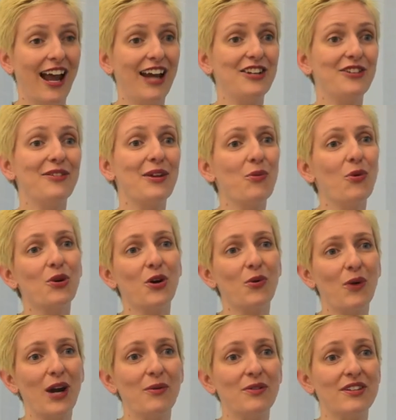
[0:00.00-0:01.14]
And, you know, they walk
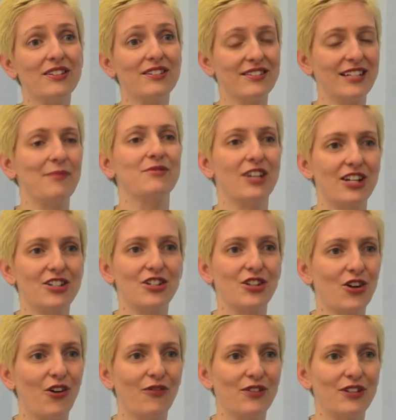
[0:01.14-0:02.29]
away with a step change in
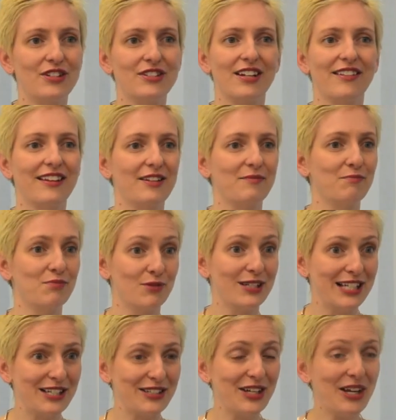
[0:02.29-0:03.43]
confidence. And I think that's
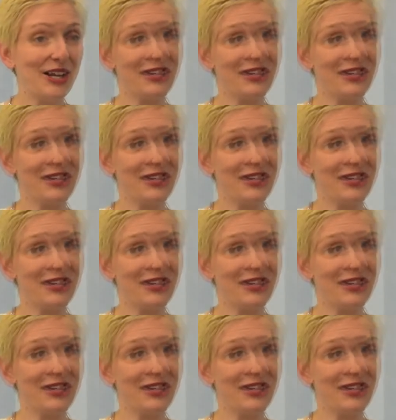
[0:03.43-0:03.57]
brilliant.